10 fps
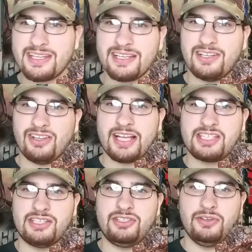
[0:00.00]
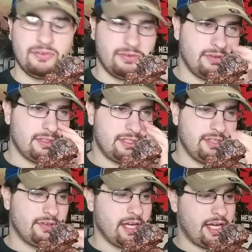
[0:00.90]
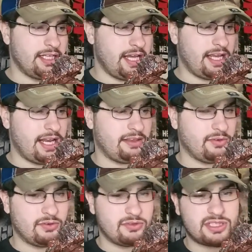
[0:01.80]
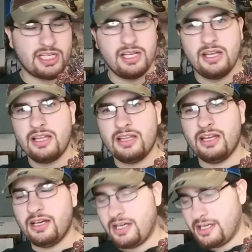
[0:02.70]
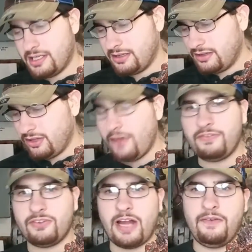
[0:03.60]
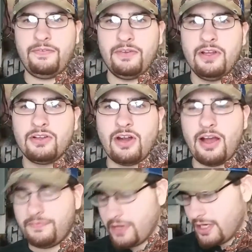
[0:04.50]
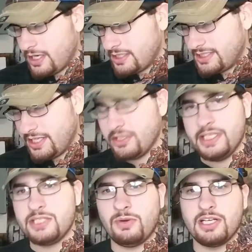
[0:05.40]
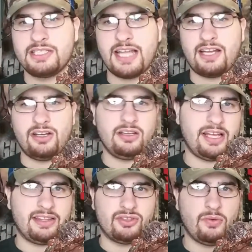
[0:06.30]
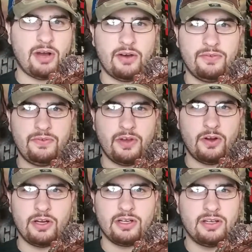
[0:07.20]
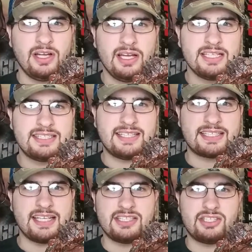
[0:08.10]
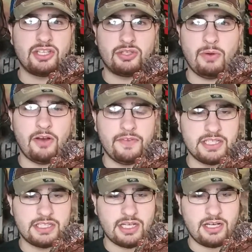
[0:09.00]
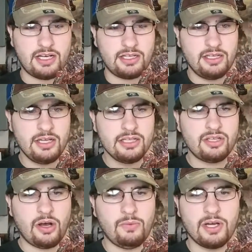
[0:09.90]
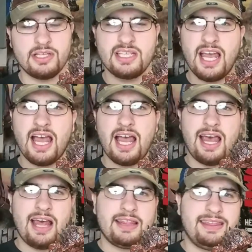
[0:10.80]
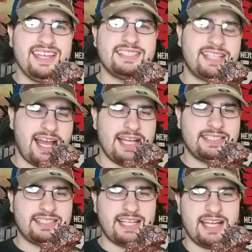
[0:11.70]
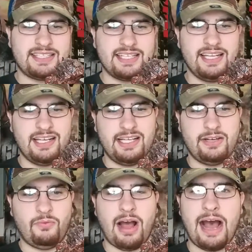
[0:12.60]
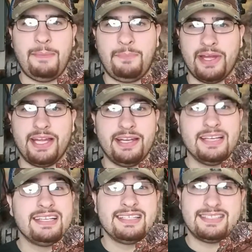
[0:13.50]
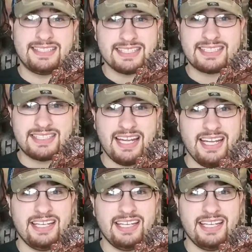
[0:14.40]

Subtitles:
collection too good. And there's the Lovecraft series ones that are like the 12 or 6-inch to 12-inch tall ones. This guy stands in at a whopping 16